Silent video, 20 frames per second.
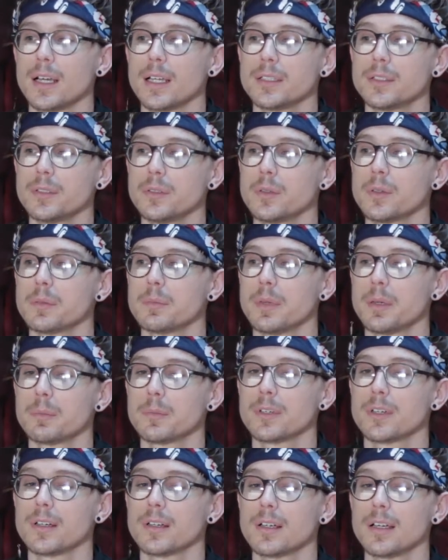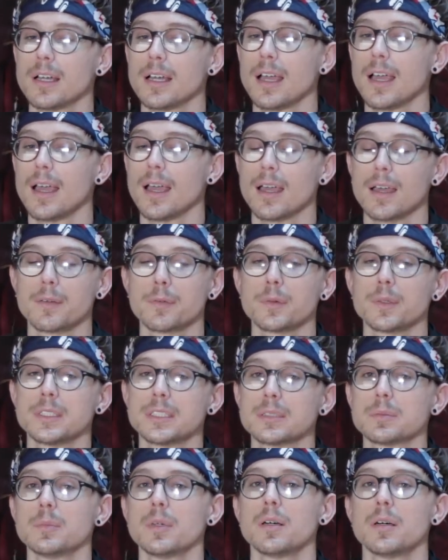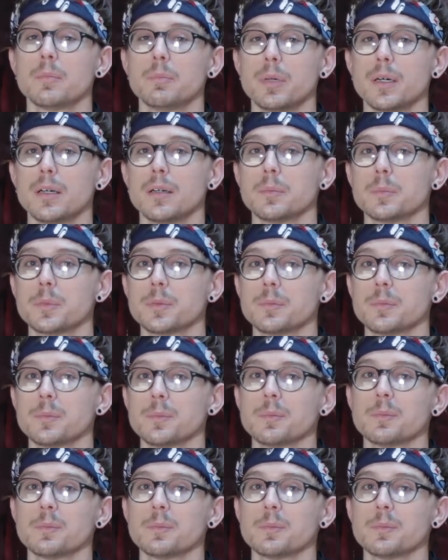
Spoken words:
I do remember every small bump